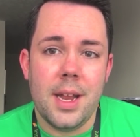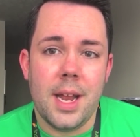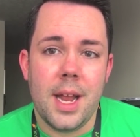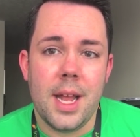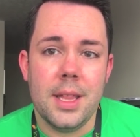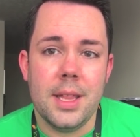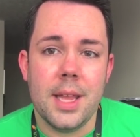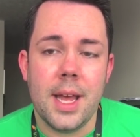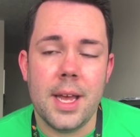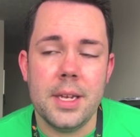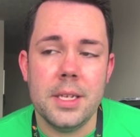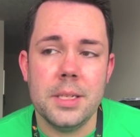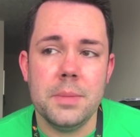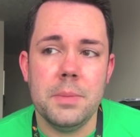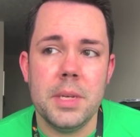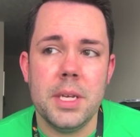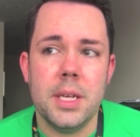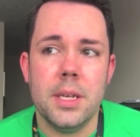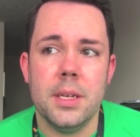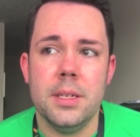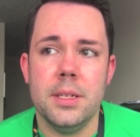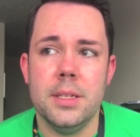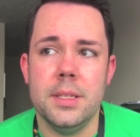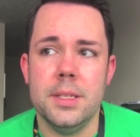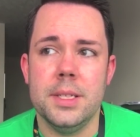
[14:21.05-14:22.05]
and that is
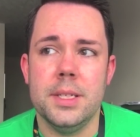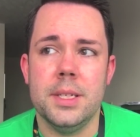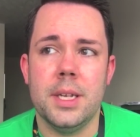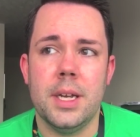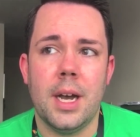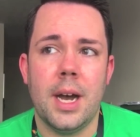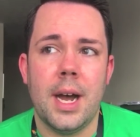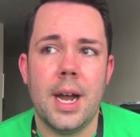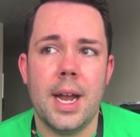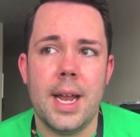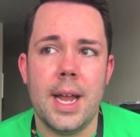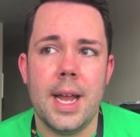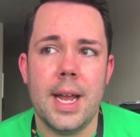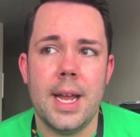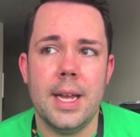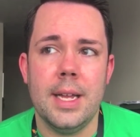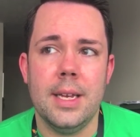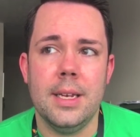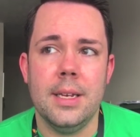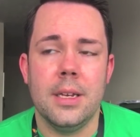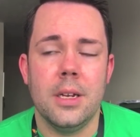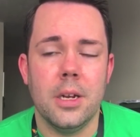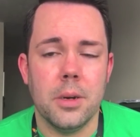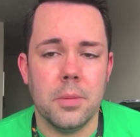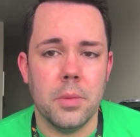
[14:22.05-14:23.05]
because I
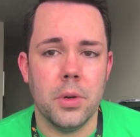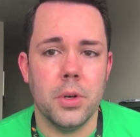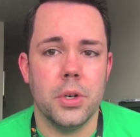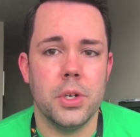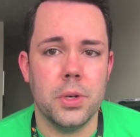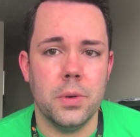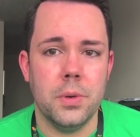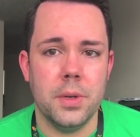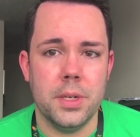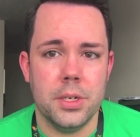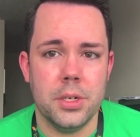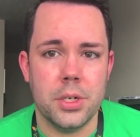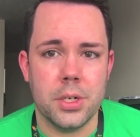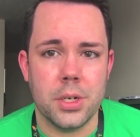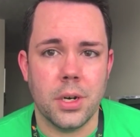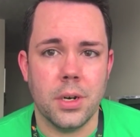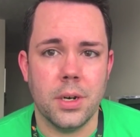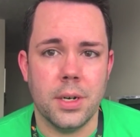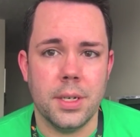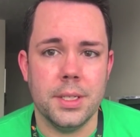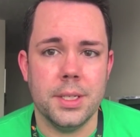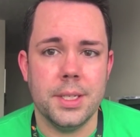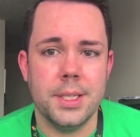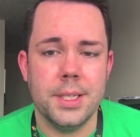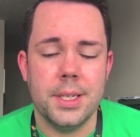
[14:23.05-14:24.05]
had commercial
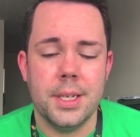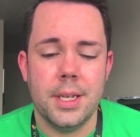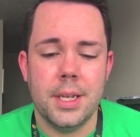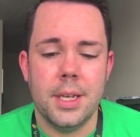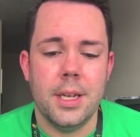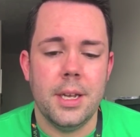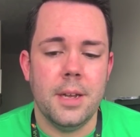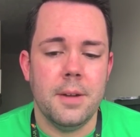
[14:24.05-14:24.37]
insurance